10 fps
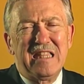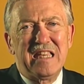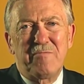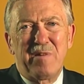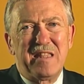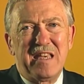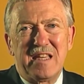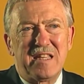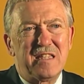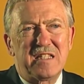I think by the
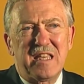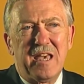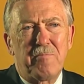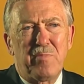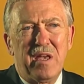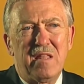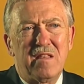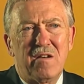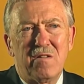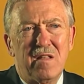end of this campaign,
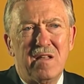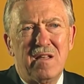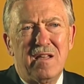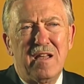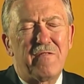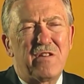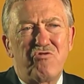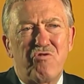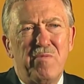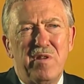they'll have
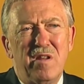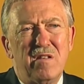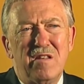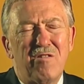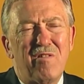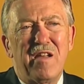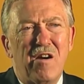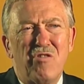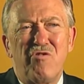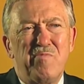contributed nearly
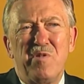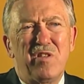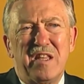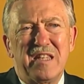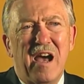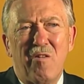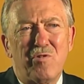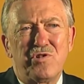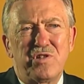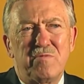$100 million
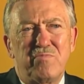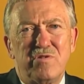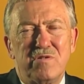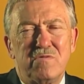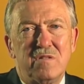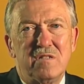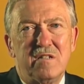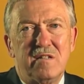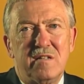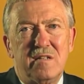to Purdue.
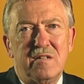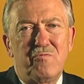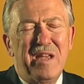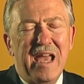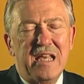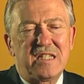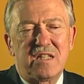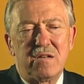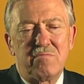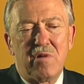We had
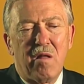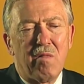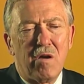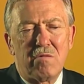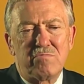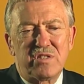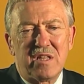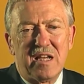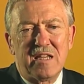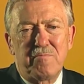some alums
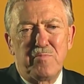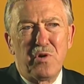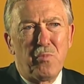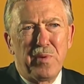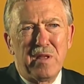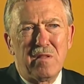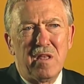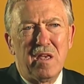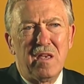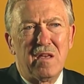like Bill
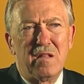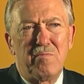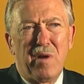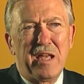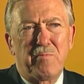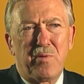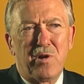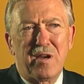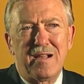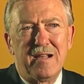Bindley and Mike
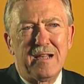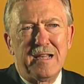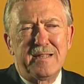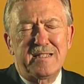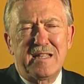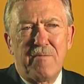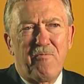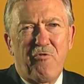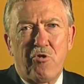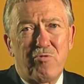Birck
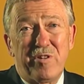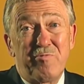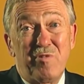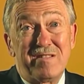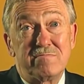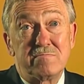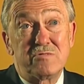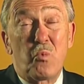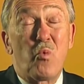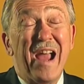step forward with
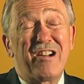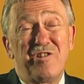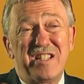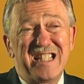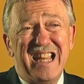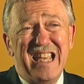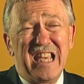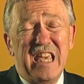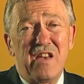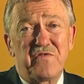record
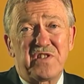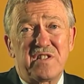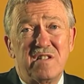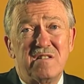setting gifts.